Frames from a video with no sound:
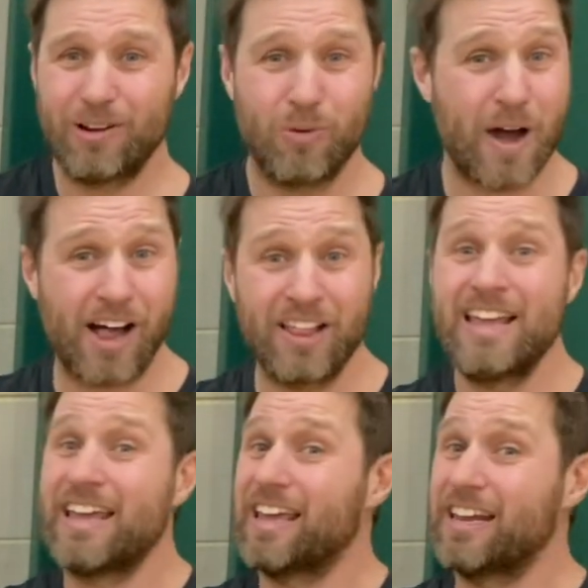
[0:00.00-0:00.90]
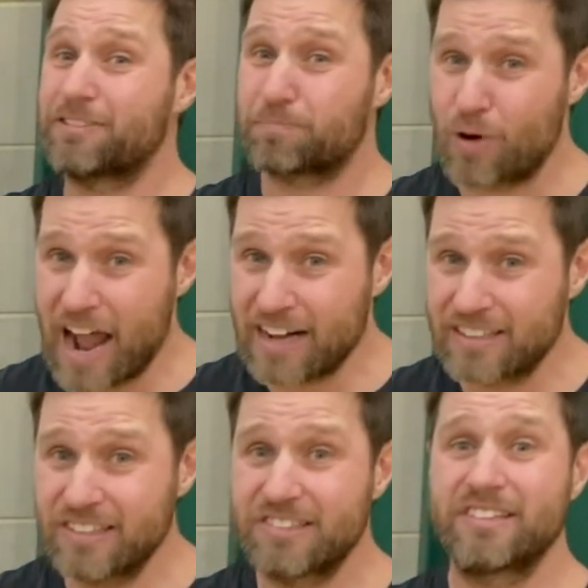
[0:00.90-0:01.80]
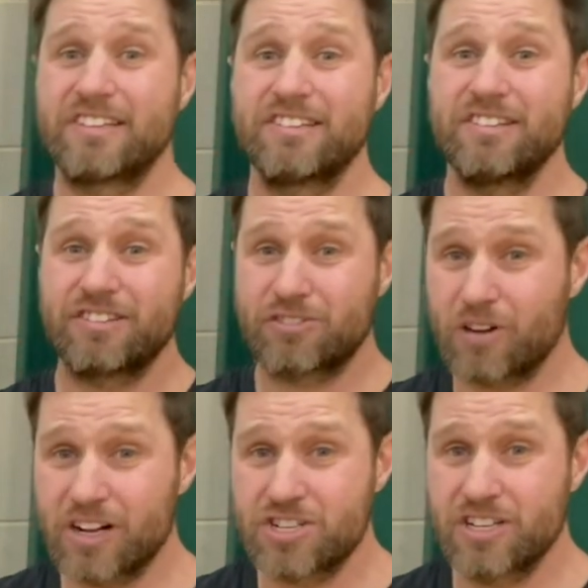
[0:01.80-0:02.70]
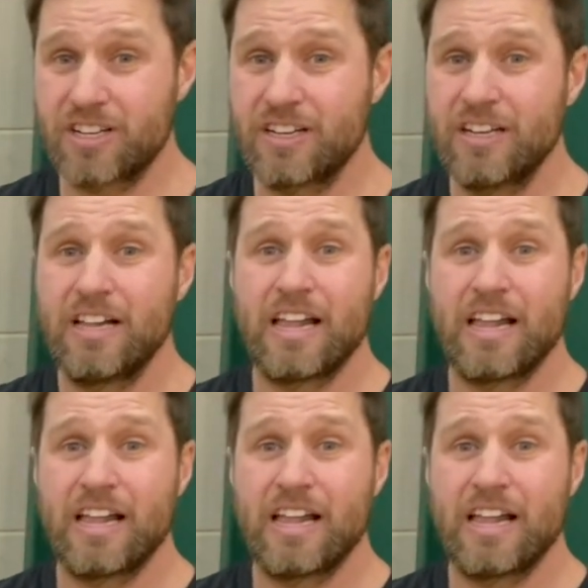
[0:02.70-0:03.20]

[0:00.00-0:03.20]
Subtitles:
Well, it's practice, it's instruction,